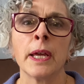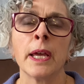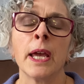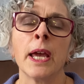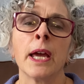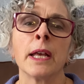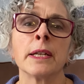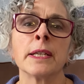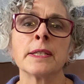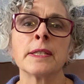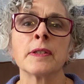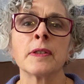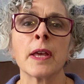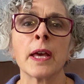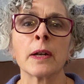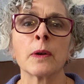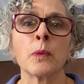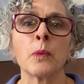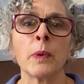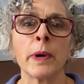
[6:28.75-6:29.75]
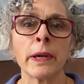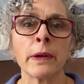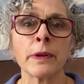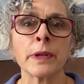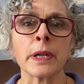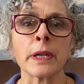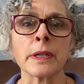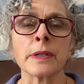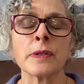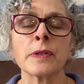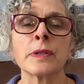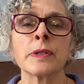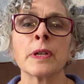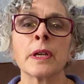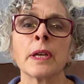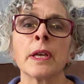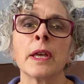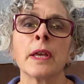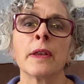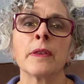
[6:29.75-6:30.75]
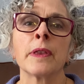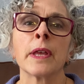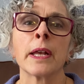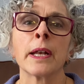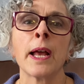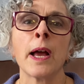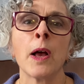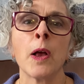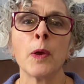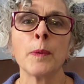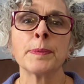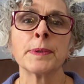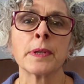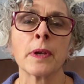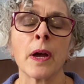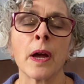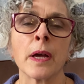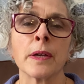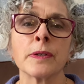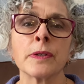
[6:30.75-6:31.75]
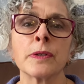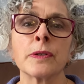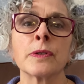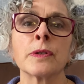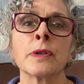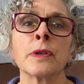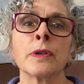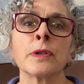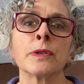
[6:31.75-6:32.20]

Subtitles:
And it's that awareness that helps us